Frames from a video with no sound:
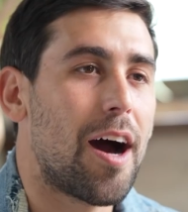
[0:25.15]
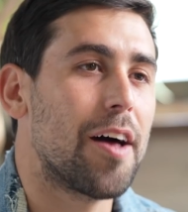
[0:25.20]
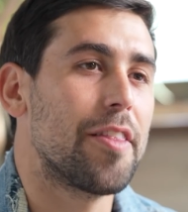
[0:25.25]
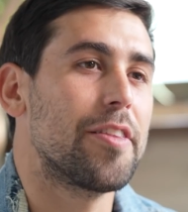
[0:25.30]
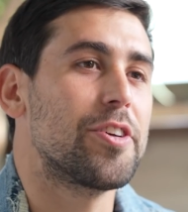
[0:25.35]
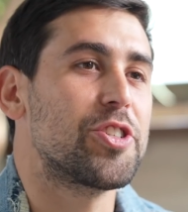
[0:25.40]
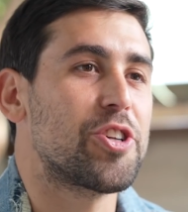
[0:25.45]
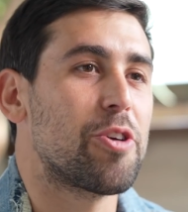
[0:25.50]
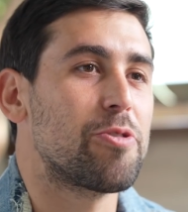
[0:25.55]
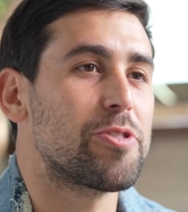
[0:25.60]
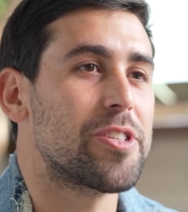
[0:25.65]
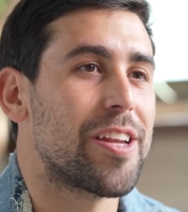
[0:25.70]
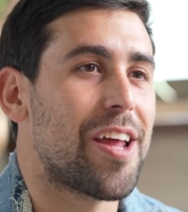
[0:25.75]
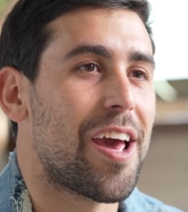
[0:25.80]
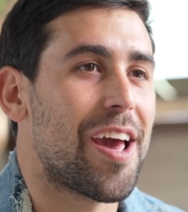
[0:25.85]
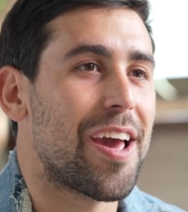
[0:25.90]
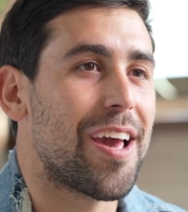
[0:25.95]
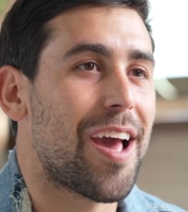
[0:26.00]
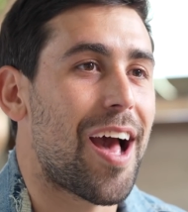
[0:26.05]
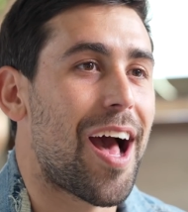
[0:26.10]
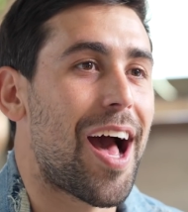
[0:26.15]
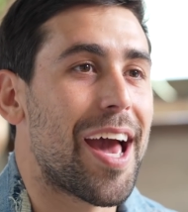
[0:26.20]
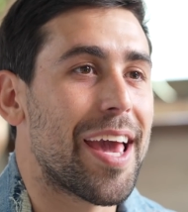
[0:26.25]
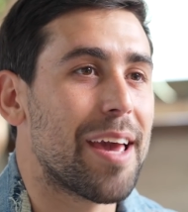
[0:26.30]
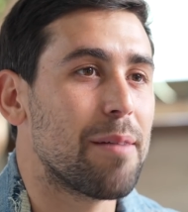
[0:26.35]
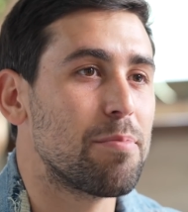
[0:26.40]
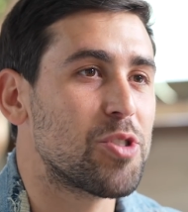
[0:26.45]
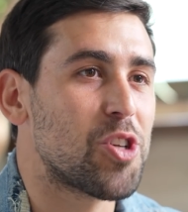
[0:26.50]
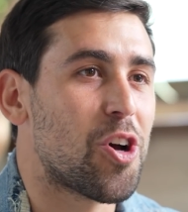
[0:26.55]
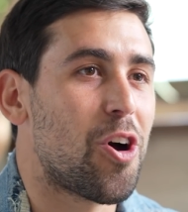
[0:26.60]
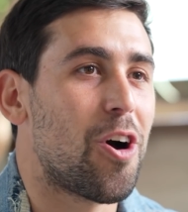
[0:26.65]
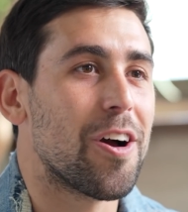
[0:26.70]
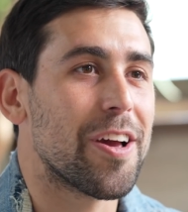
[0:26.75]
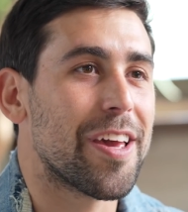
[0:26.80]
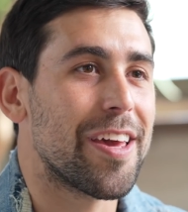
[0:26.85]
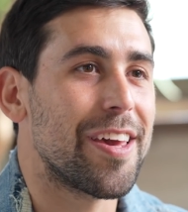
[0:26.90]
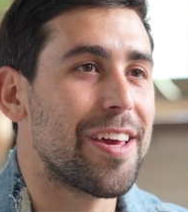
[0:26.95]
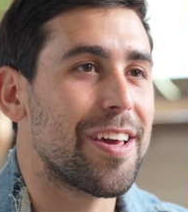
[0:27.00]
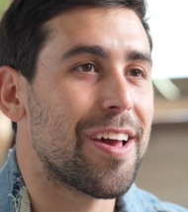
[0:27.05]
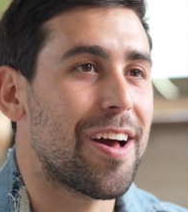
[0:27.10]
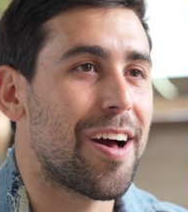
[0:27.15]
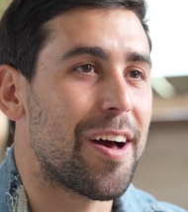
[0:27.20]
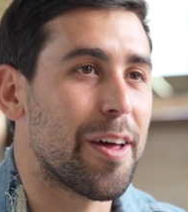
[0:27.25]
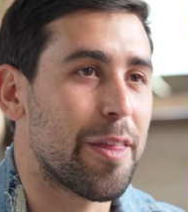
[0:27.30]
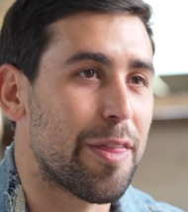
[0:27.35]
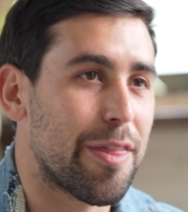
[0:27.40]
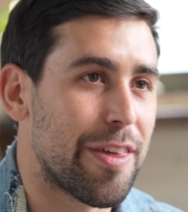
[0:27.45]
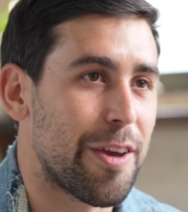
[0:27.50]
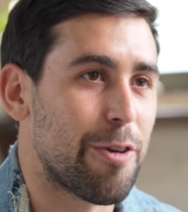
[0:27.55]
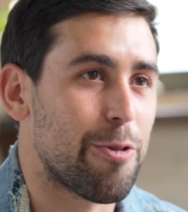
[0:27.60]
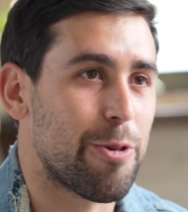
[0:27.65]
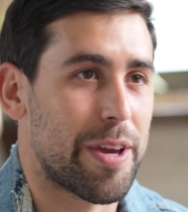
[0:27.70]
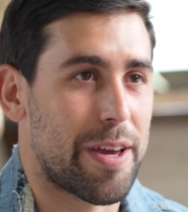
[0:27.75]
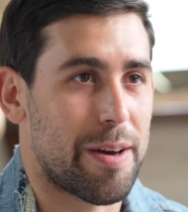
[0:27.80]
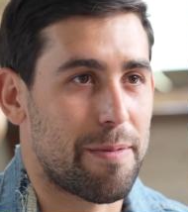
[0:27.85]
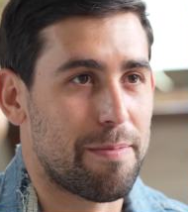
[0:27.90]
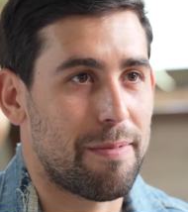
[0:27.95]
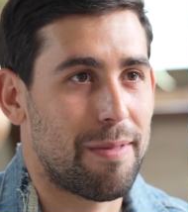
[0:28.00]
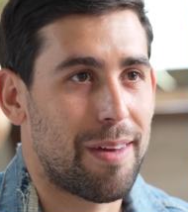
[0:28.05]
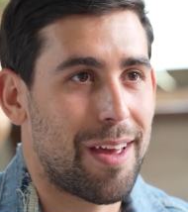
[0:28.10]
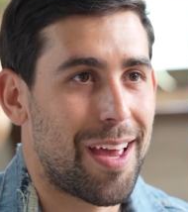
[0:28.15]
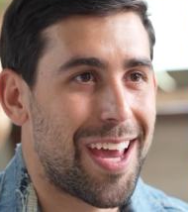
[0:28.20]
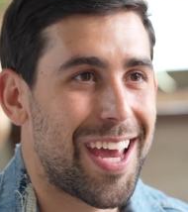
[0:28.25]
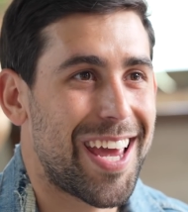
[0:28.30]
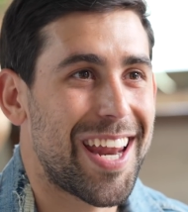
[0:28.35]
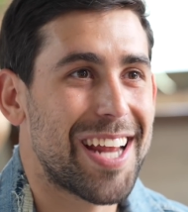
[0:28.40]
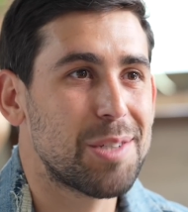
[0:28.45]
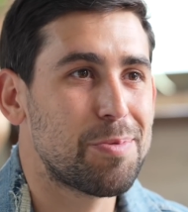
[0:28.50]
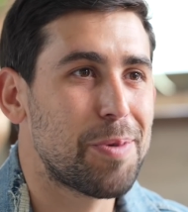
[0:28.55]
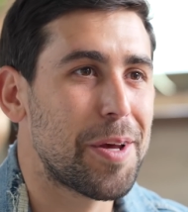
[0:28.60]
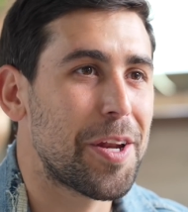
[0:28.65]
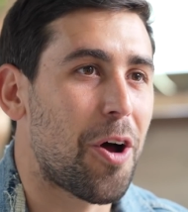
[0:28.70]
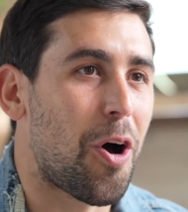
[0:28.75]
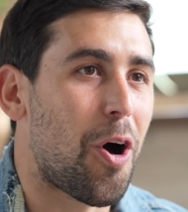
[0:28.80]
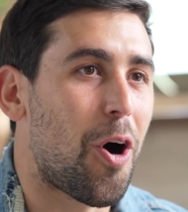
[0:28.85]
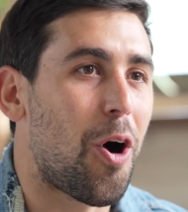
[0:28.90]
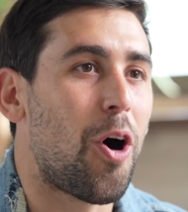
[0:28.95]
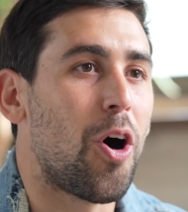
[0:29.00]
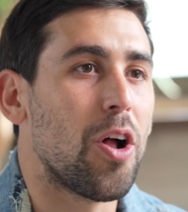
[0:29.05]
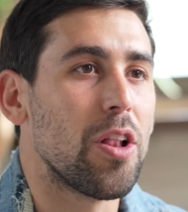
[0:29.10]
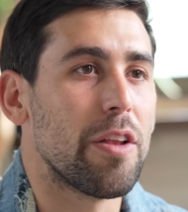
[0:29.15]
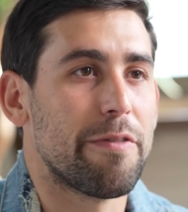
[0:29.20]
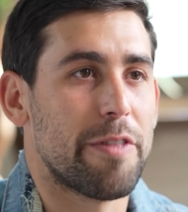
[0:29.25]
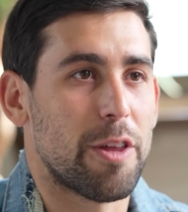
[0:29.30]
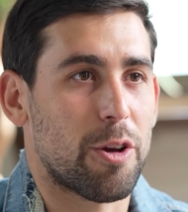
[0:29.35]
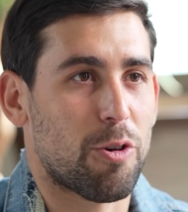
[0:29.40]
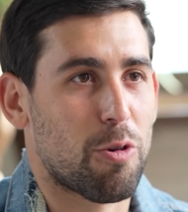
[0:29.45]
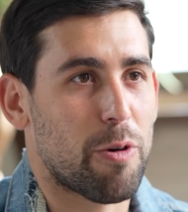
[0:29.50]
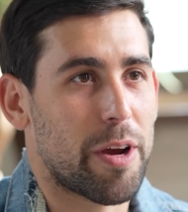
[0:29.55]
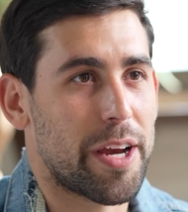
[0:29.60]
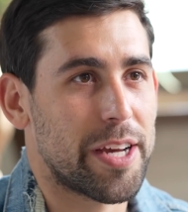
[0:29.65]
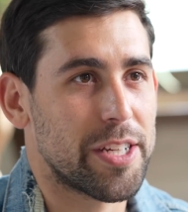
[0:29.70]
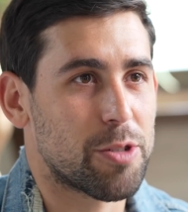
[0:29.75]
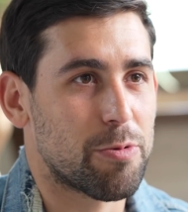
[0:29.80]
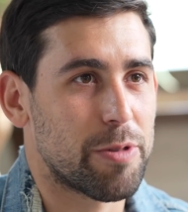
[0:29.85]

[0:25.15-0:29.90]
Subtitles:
On the show today, I am talking Ethereum. It has been all of the craze